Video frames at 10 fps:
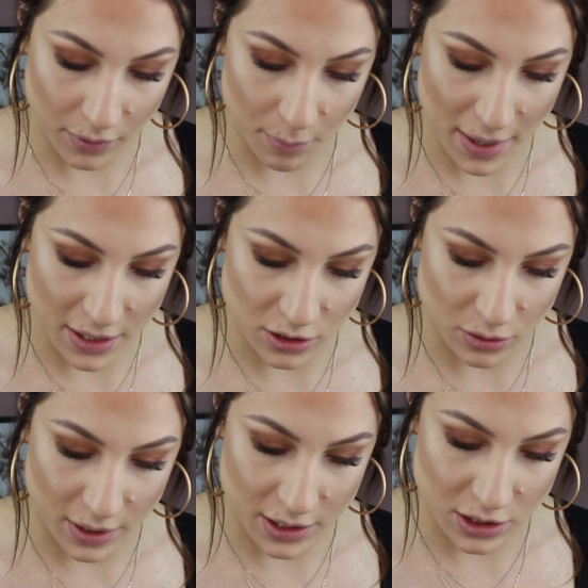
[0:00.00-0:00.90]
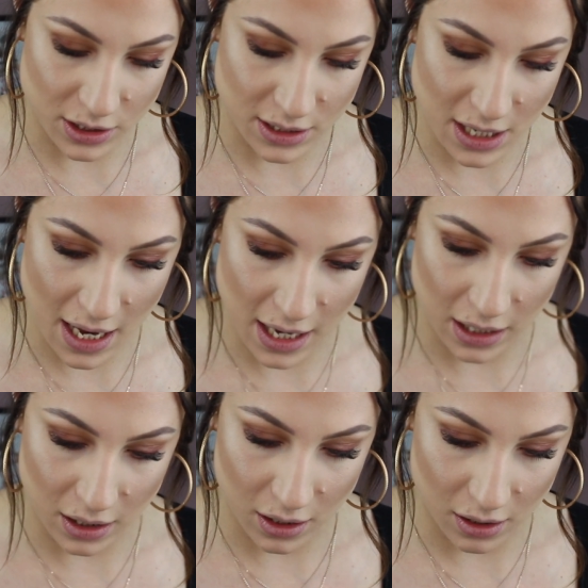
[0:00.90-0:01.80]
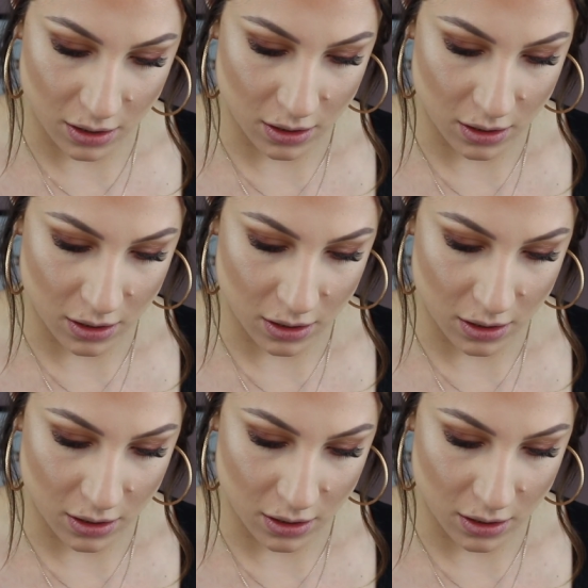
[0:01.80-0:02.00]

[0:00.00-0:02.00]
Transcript: pencil and just take